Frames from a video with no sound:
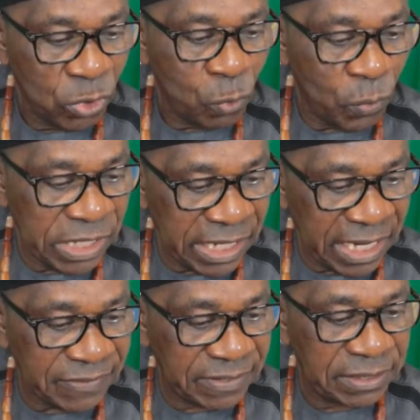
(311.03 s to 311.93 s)

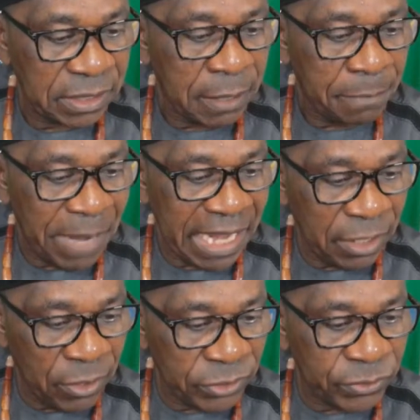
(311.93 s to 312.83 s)
Witness, my
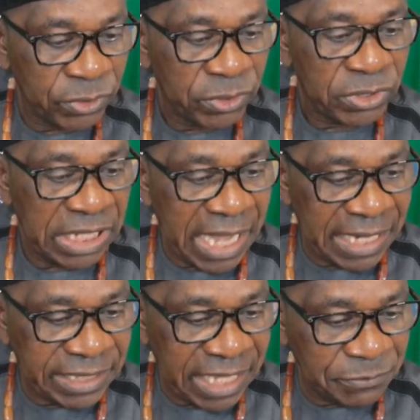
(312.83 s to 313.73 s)
lord, the
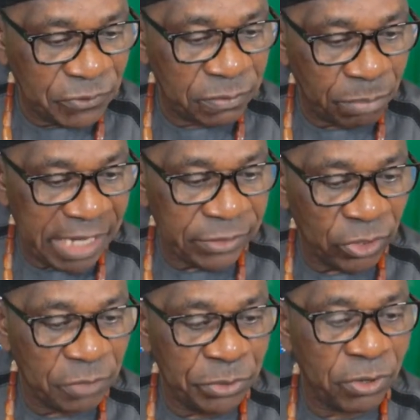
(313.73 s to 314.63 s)
items might
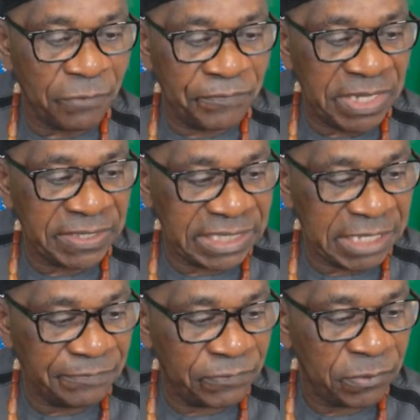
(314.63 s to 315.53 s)
not be
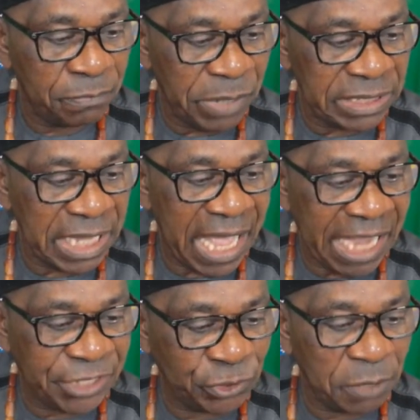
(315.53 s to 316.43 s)
offensive, but
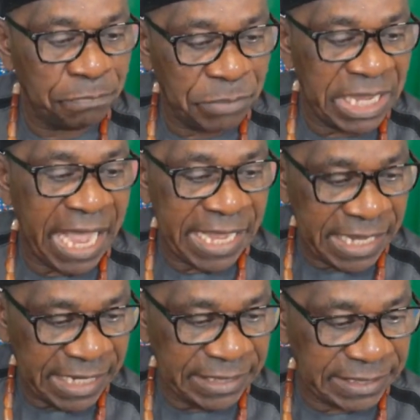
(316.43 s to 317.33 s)
action behind
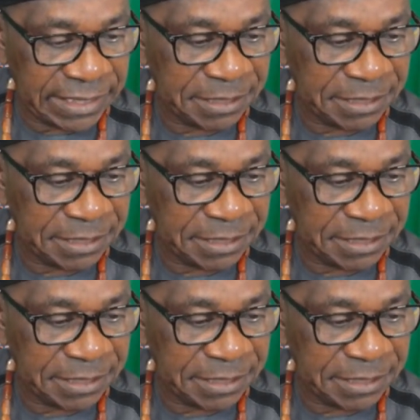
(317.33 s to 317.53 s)
it.